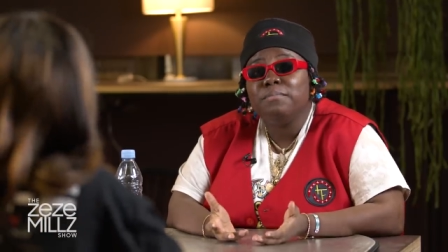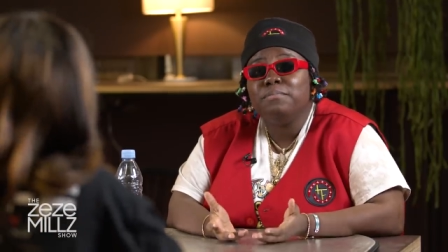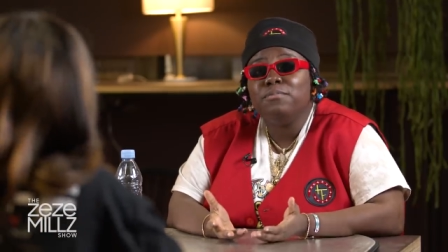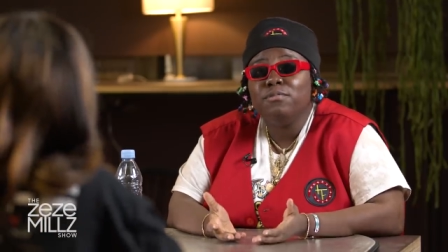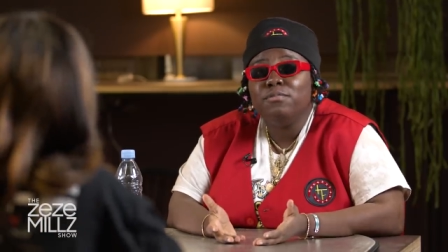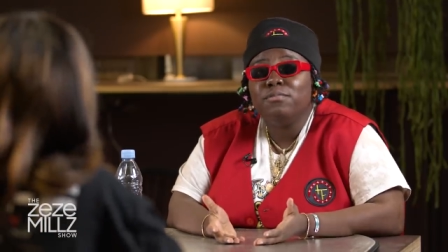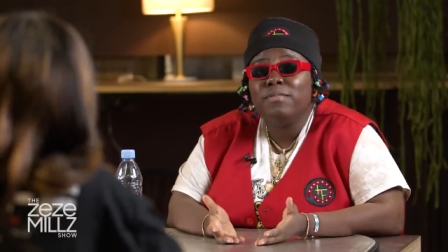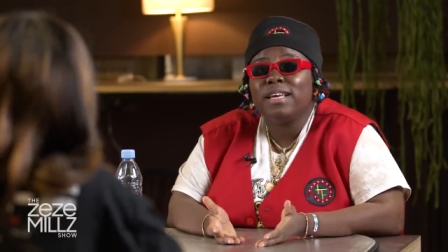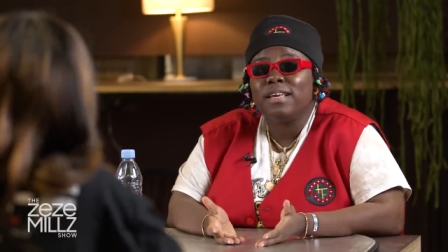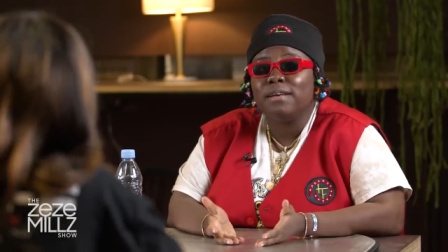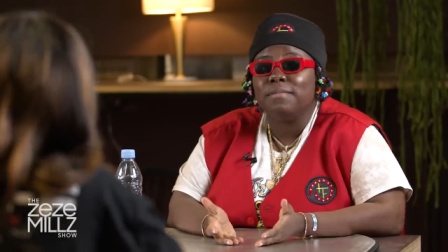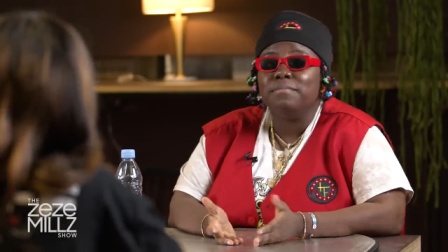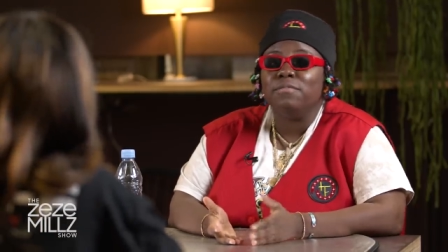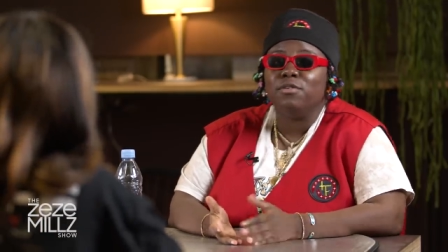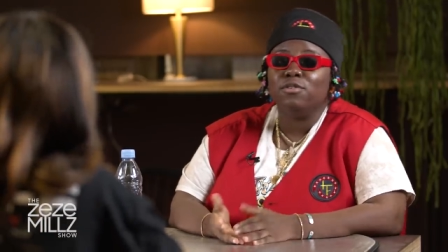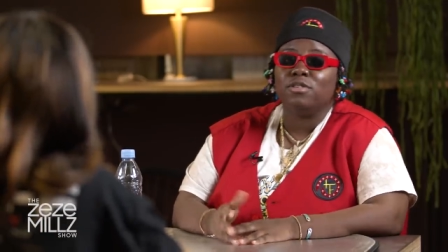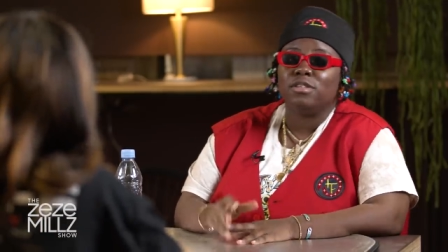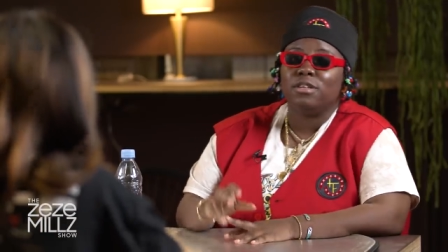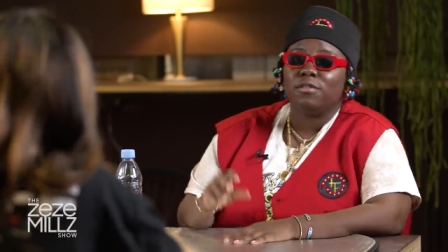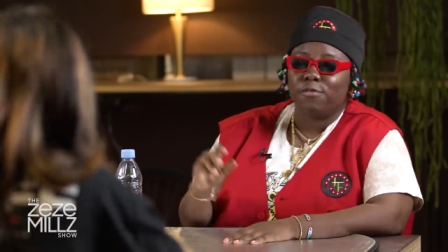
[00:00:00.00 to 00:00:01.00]
making
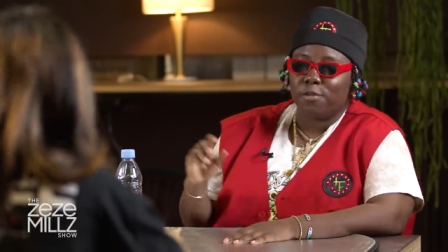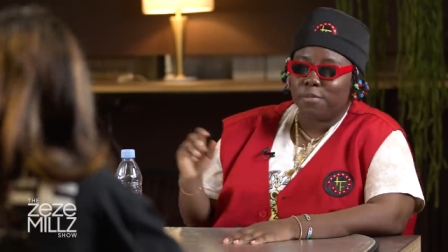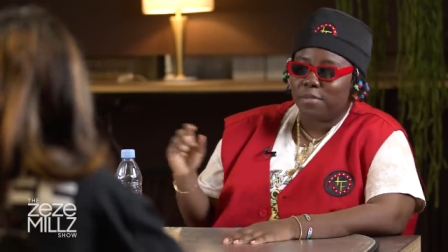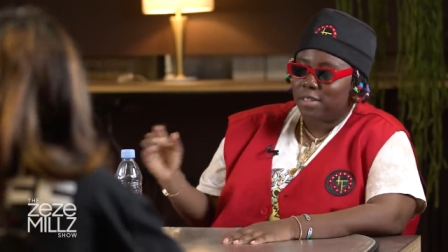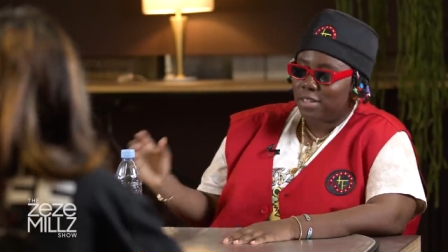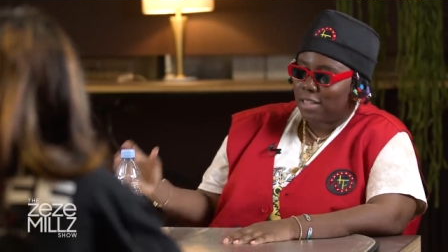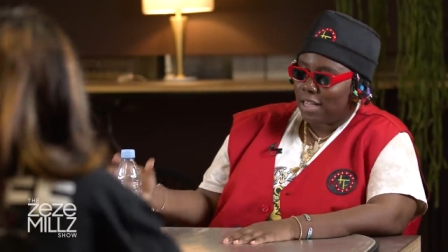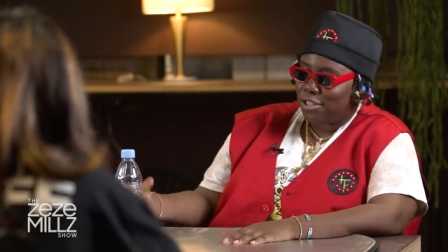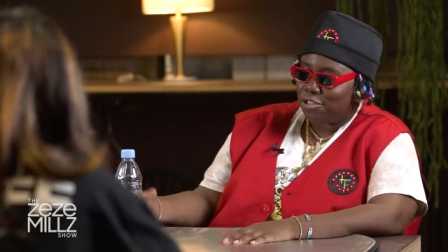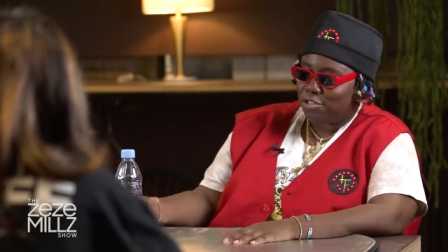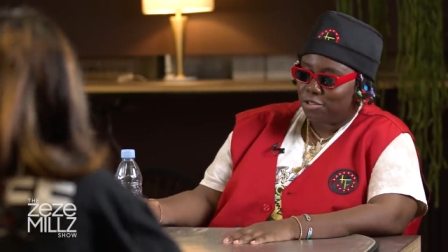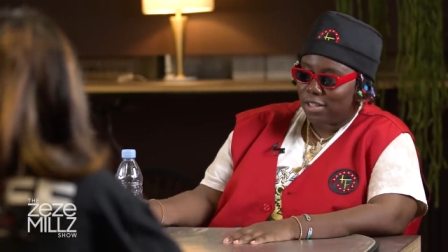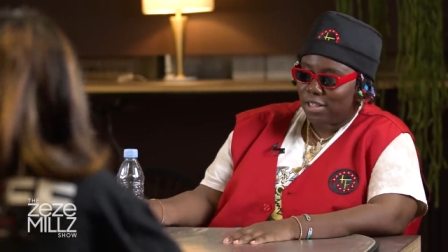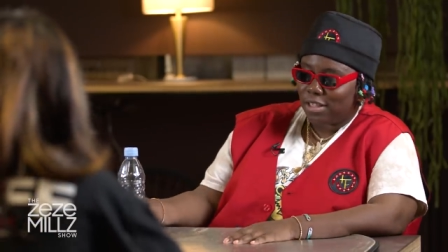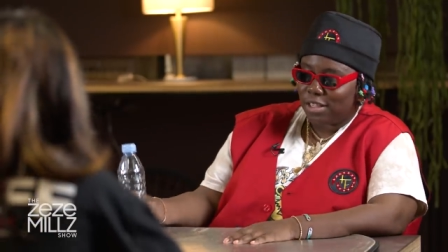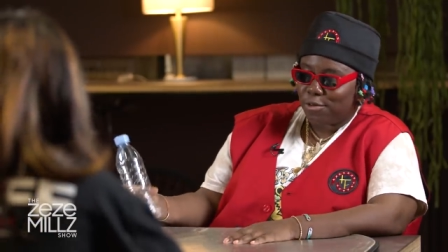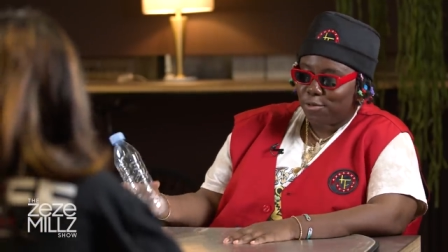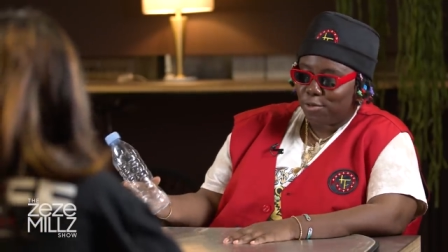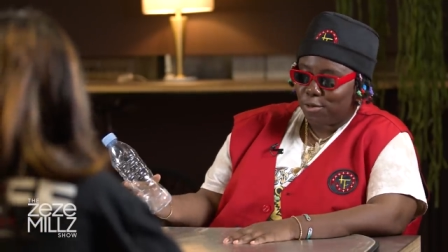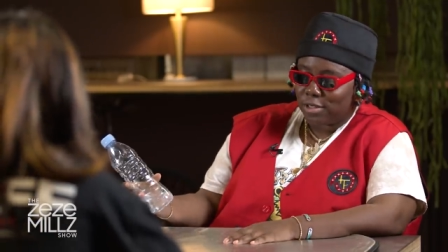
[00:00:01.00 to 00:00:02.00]
music for me is like
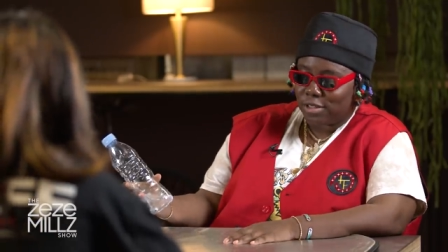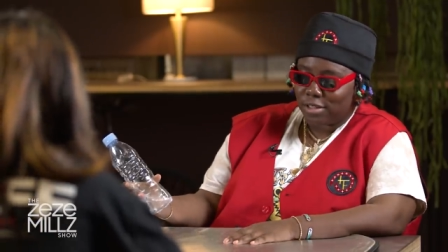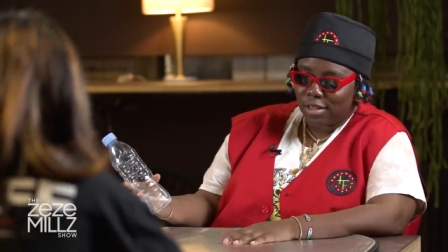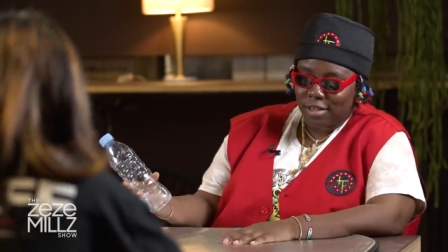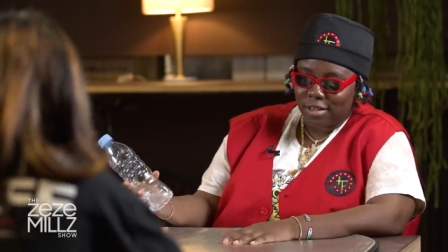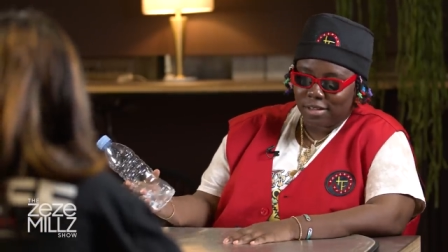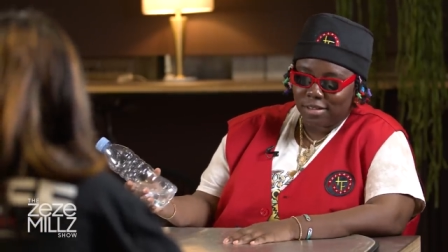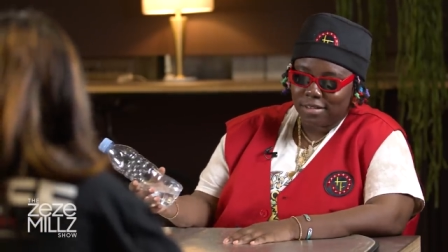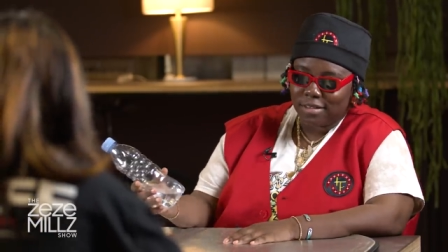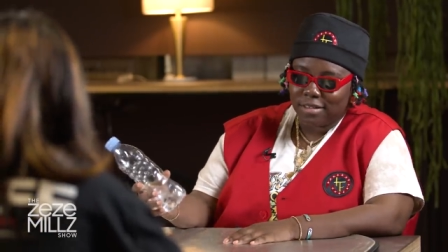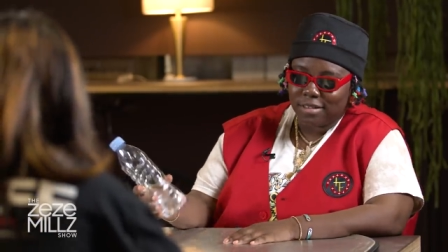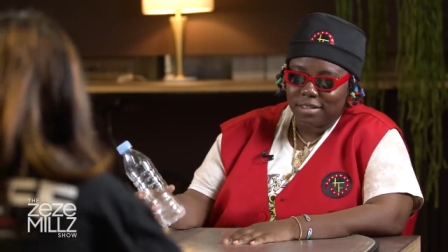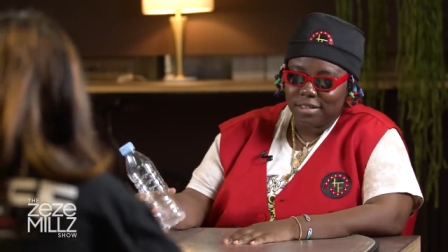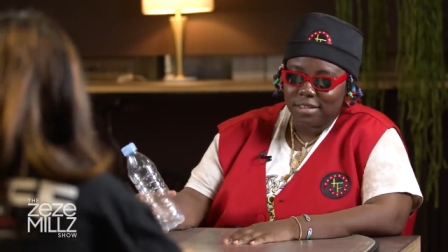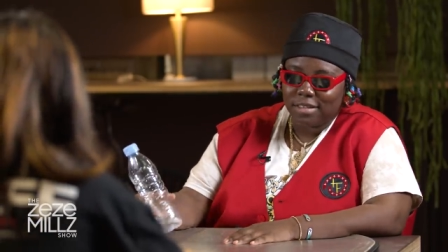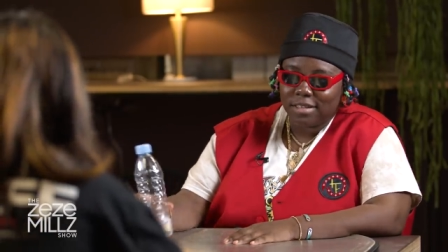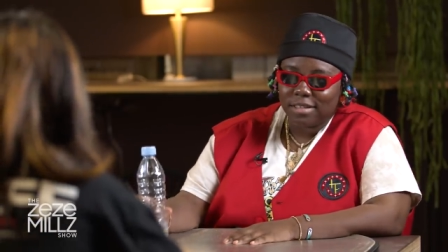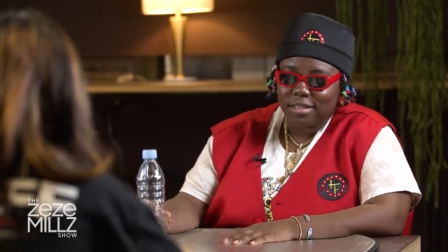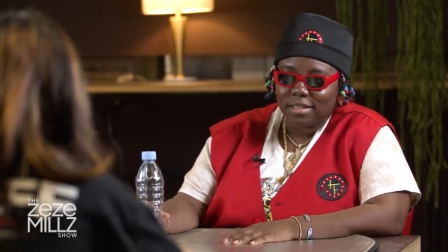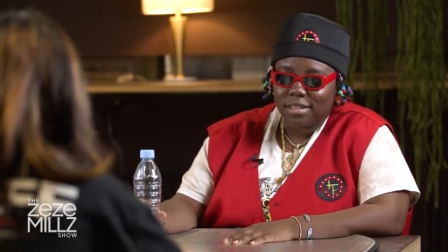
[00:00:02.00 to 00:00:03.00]
drinking water.
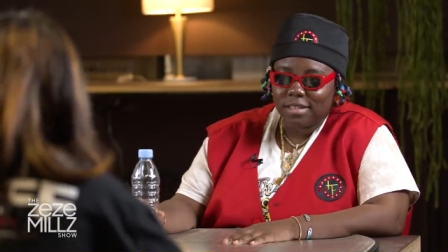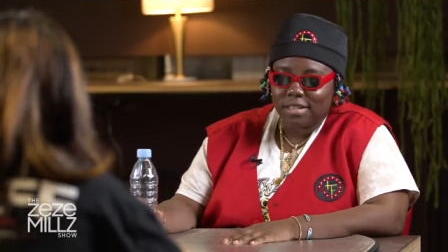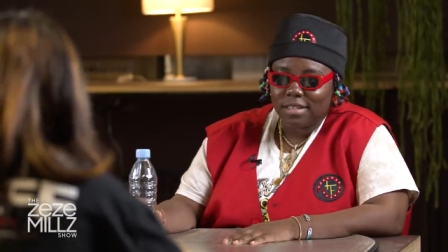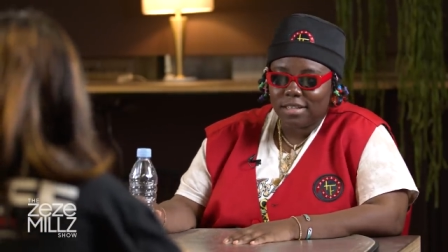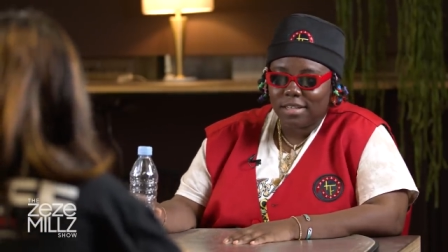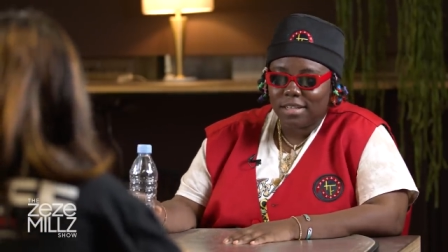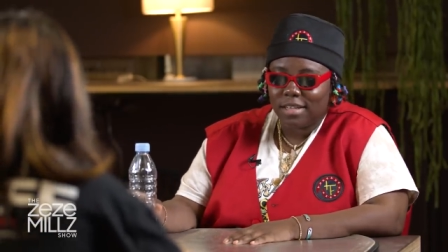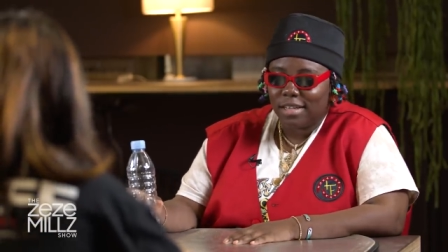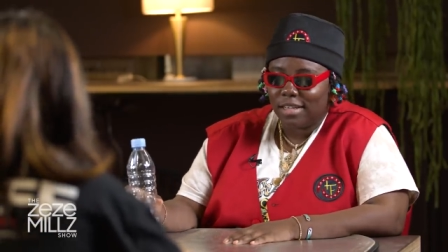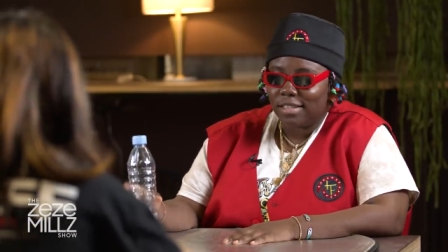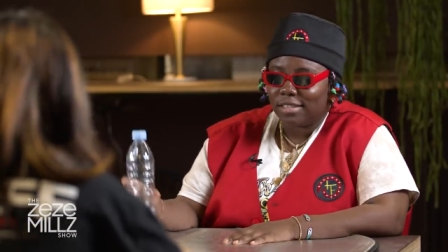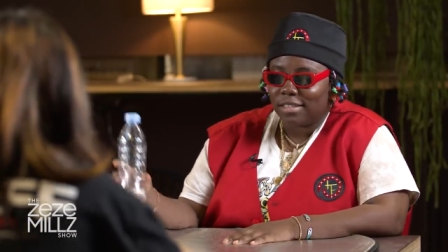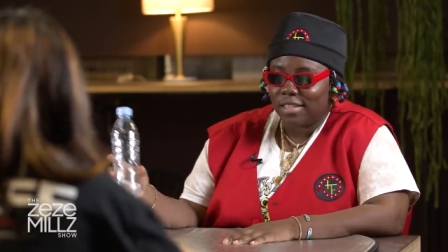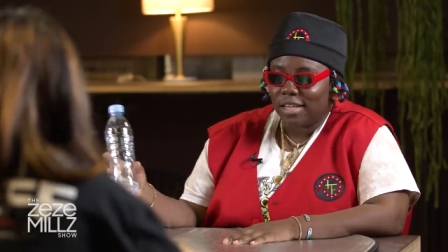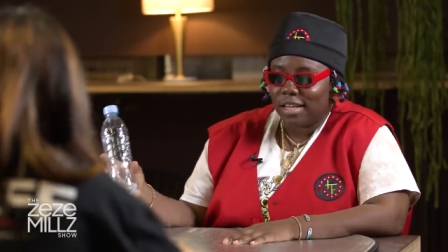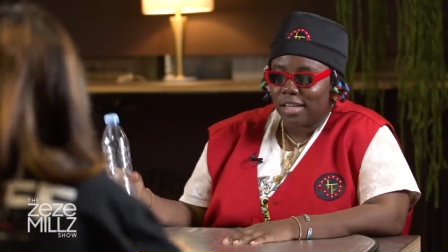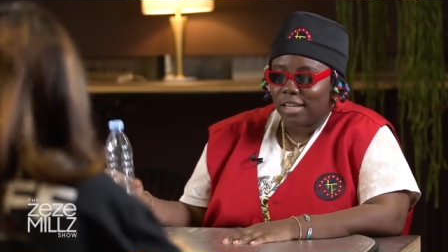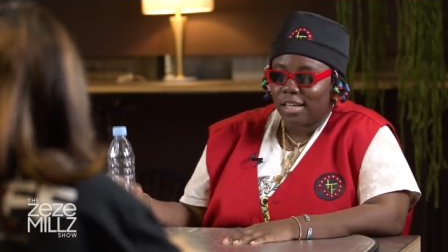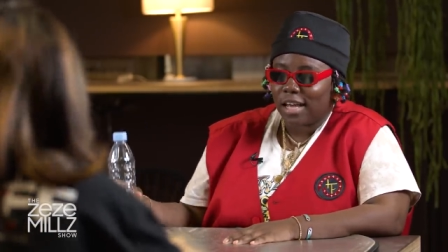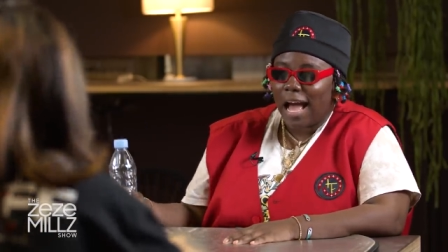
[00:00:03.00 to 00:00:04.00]
It's like